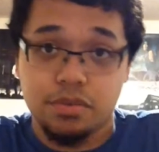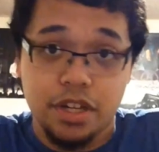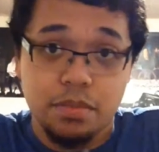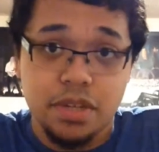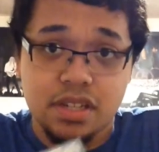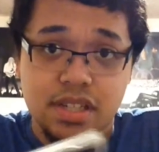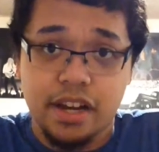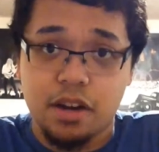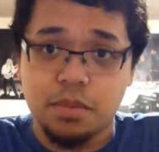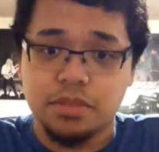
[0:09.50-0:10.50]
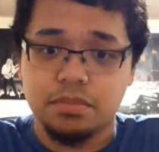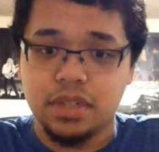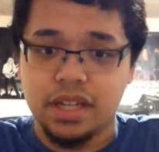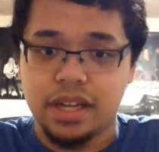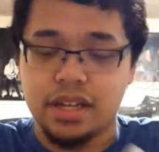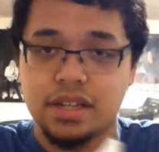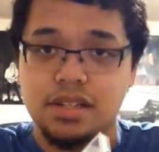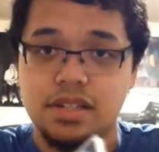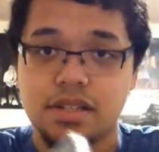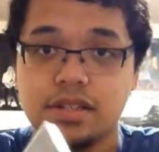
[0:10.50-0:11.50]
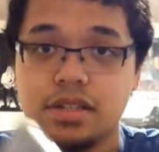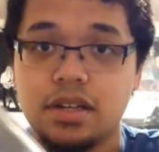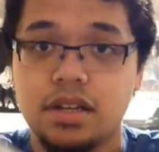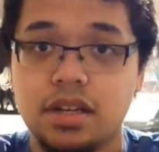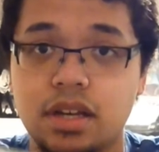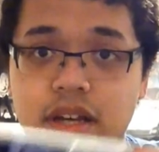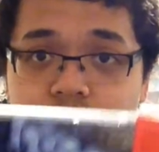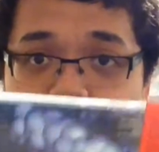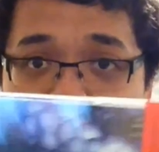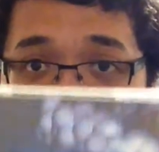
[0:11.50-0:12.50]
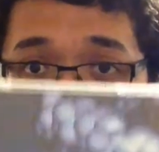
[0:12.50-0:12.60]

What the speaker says: a remix album, and this